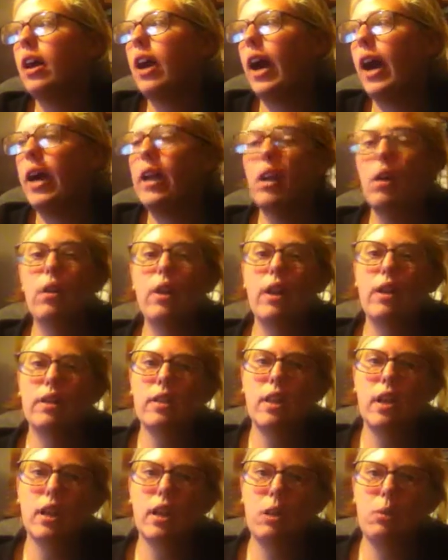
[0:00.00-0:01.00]
I know that
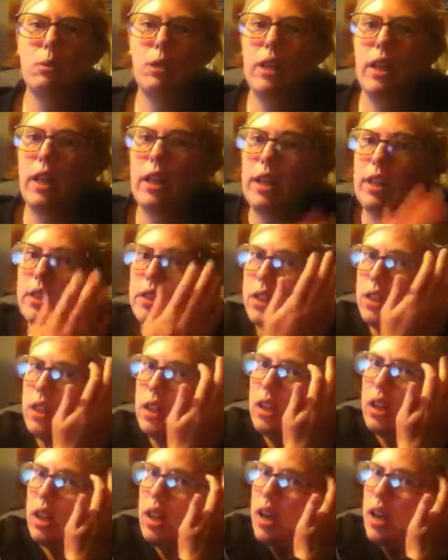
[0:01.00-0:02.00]
it's not going to be that easy.